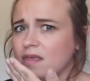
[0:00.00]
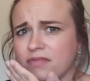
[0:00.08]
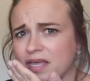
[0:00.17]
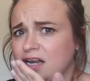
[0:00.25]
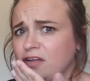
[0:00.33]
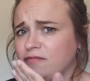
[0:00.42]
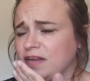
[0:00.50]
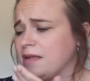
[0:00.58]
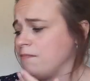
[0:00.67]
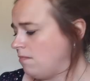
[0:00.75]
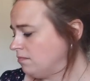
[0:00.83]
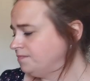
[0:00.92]
They're
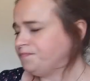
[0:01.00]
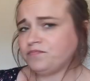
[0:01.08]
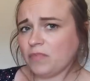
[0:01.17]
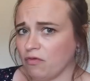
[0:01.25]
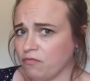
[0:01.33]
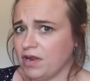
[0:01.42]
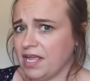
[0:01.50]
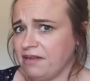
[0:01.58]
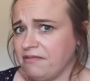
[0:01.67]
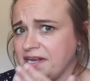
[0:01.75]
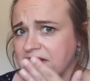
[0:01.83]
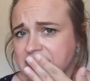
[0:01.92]
lovely.
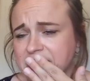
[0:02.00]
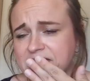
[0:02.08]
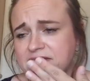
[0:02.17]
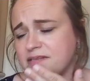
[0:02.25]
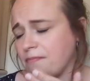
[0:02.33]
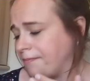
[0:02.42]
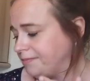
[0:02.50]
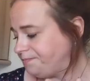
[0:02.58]
Really, really nice.